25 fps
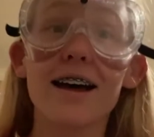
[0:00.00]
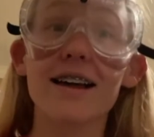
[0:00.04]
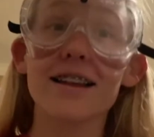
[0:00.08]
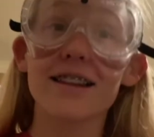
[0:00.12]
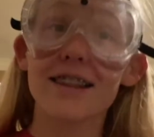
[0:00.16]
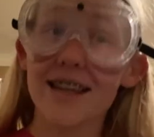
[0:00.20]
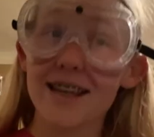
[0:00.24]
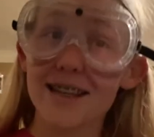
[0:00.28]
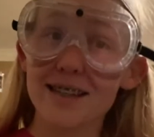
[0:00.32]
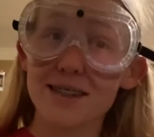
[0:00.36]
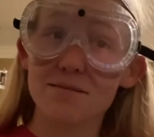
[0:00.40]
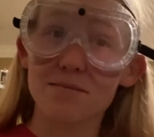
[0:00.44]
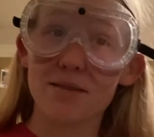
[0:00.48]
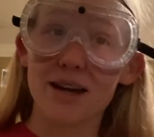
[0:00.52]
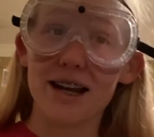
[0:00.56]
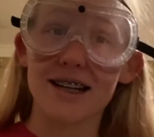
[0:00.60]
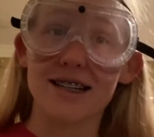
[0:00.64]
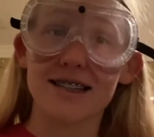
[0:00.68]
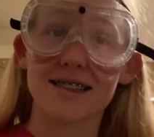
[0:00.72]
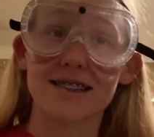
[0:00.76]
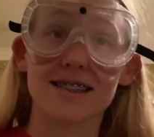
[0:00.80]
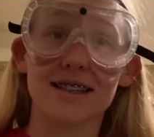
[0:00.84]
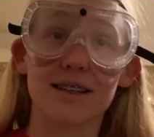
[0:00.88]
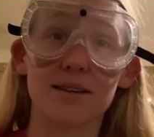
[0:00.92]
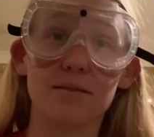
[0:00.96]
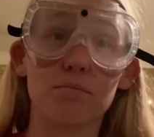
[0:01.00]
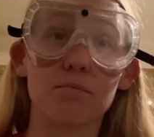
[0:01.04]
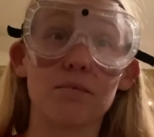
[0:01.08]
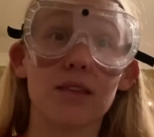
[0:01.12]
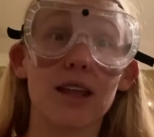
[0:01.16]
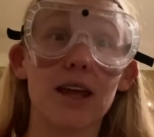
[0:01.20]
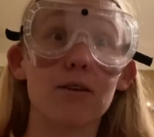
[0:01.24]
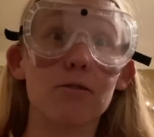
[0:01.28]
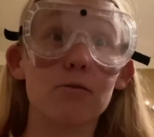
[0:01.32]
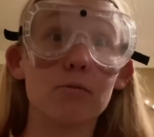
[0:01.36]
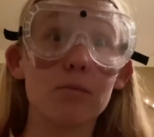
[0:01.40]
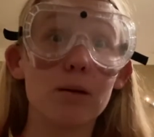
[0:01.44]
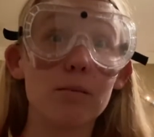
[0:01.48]
Thanks, Madison.
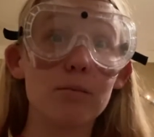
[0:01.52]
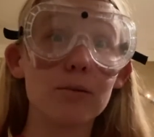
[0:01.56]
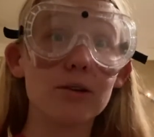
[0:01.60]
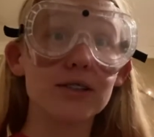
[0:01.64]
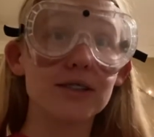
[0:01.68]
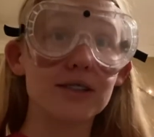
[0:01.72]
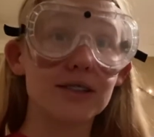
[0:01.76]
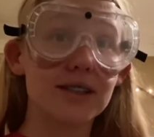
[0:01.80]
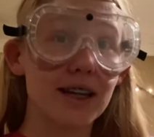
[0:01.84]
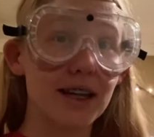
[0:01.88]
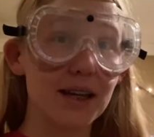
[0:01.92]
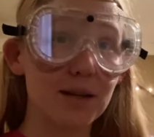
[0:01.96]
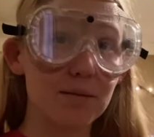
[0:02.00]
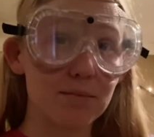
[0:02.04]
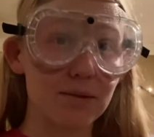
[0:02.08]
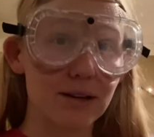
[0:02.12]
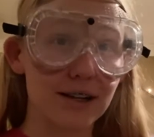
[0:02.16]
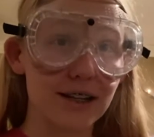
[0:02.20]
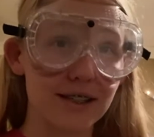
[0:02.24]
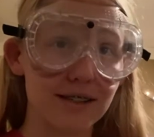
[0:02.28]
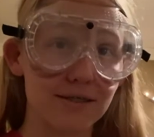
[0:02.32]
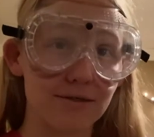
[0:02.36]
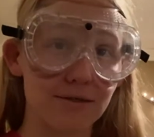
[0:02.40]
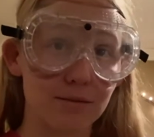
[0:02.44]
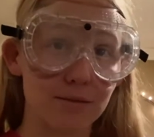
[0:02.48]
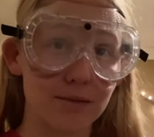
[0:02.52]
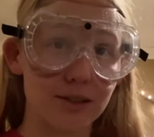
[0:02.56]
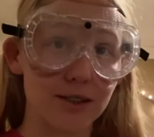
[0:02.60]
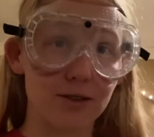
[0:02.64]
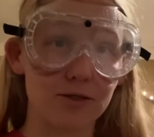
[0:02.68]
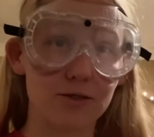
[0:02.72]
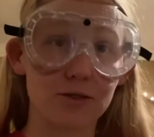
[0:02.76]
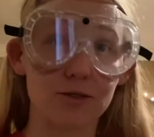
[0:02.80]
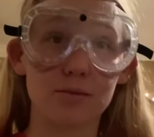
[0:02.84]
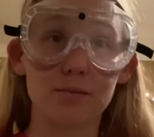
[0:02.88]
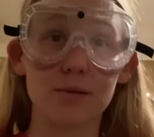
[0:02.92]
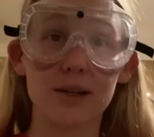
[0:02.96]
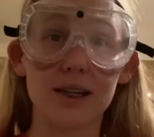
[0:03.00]
And remember to take breaks from
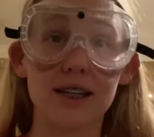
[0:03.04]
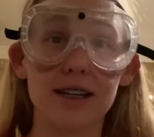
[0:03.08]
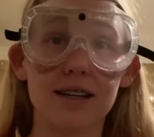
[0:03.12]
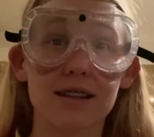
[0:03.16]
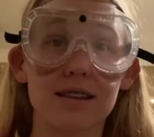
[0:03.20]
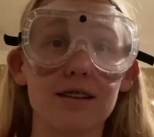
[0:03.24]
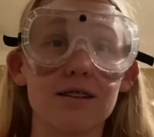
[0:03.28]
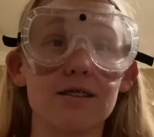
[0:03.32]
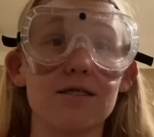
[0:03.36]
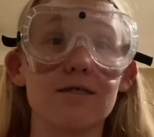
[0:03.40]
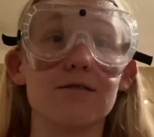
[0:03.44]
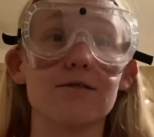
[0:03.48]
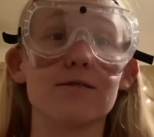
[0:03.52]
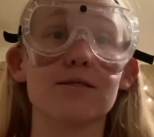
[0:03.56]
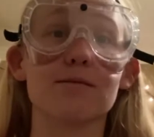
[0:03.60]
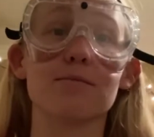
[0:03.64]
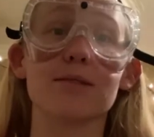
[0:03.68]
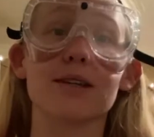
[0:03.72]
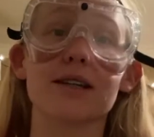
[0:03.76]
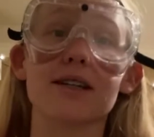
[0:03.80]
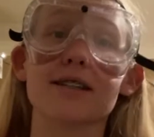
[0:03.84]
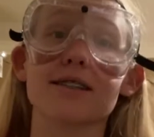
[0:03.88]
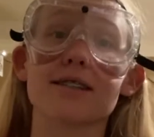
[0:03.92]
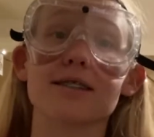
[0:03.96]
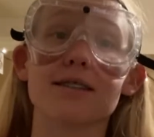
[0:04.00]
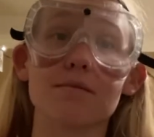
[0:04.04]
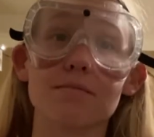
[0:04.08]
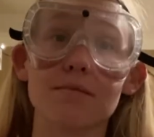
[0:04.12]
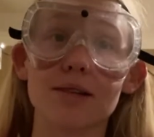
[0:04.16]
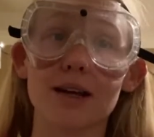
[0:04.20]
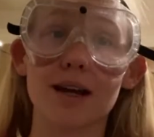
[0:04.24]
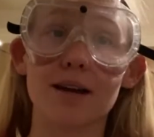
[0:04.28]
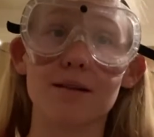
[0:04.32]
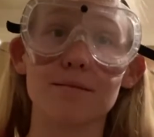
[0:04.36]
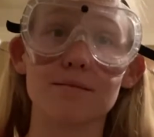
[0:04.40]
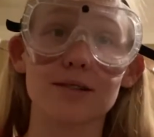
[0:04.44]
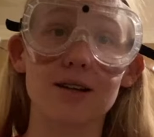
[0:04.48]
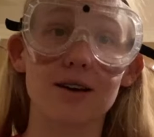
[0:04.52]
social media and the news because
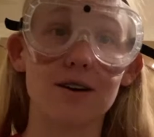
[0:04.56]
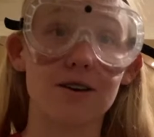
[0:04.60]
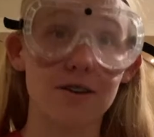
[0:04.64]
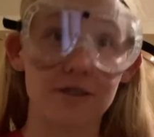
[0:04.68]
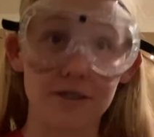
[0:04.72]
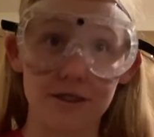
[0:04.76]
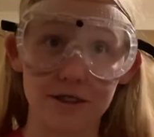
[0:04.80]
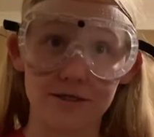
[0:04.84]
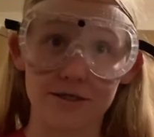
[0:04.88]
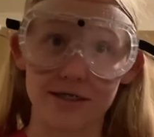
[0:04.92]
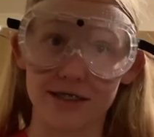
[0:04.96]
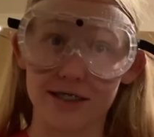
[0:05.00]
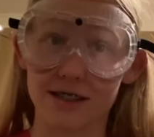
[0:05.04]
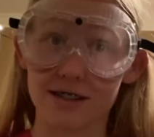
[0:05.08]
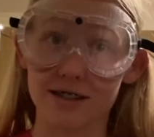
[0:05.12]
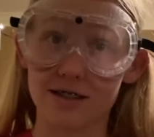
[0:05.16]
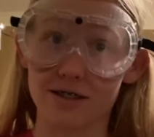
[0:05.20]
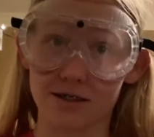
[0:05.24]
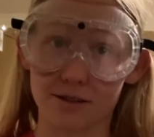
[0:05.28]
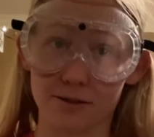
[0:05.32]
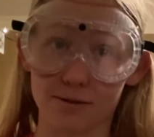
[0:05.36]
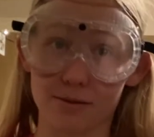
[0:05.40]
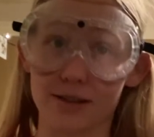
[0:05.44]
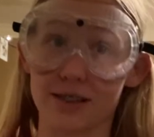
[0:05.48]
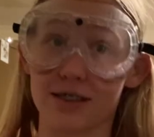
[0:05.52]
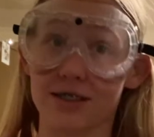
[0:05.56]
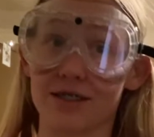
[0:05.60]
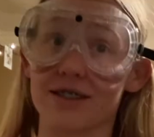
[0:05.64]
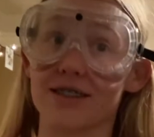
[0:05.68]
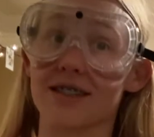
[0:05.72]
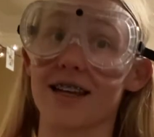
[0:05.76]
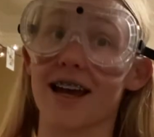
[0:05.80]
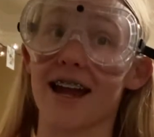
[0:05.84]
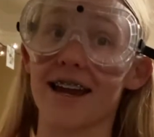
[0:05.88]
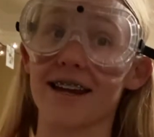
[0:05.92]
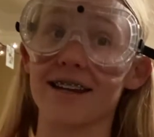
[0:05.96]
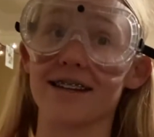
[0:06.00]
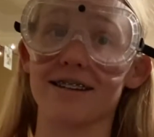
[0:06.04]
sometimes all those can do is just
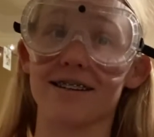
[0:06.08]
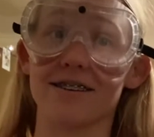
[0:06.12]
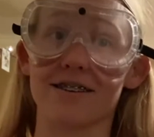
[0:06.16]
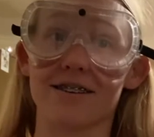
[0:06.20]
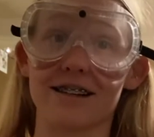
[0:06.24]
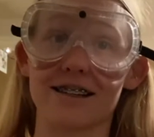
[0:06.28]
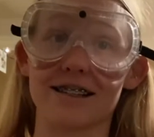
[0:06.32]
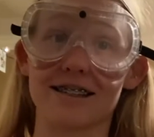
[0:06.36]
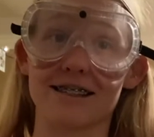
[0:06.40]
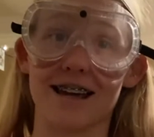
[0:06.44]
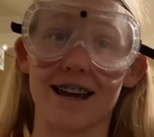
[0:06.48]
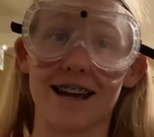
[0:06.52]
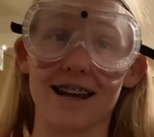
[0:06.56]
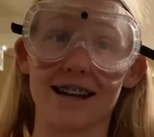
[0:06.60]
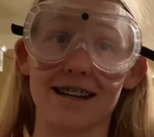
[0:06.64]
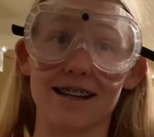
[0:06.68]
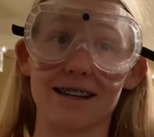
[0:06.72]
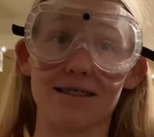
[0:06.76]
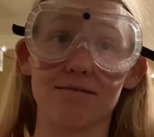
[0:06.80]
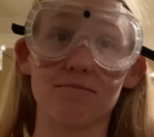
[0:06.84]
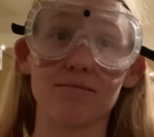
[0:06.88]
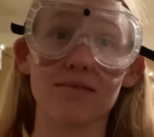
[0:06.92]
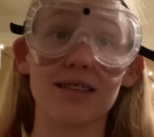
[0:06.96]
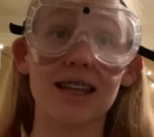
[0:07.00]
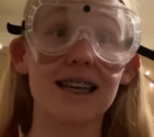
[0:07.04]
heighten your anxiety.